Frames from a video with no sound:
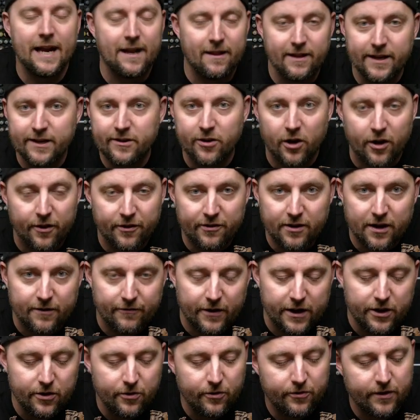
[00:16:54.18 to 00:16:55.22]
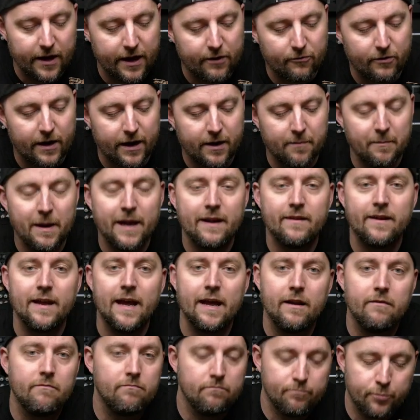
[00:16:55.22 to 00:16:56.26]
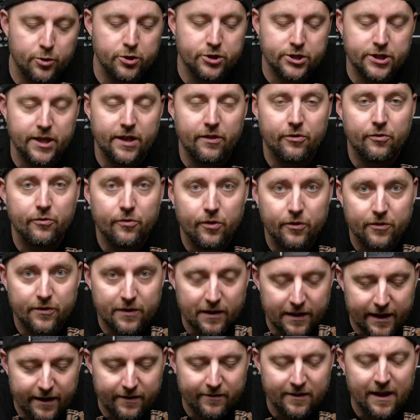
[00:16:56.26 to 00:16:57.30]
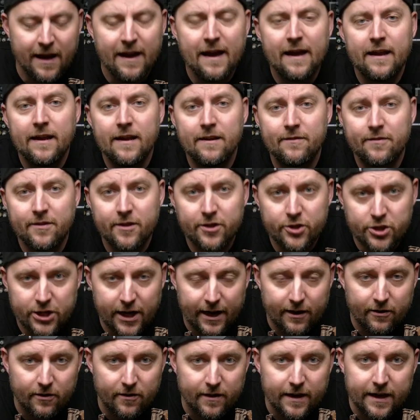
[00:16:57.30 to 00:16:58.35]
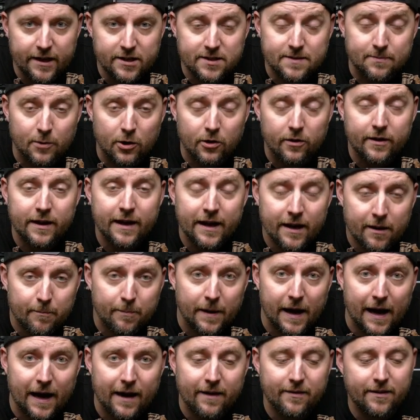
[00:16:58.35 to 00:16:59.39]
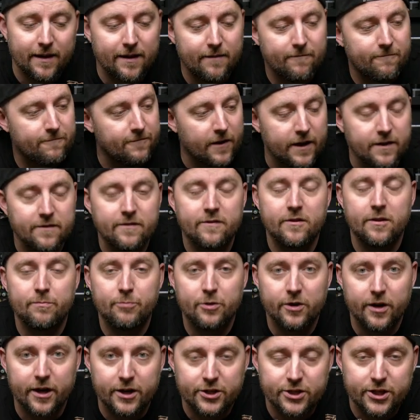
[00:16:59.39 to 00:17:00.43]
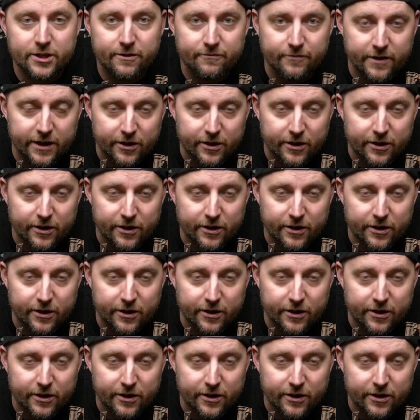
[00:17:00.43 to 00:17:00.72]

and I link to all the stuff I use and recommend, and purchasing through those links gives the channel a small kickback that funds the production of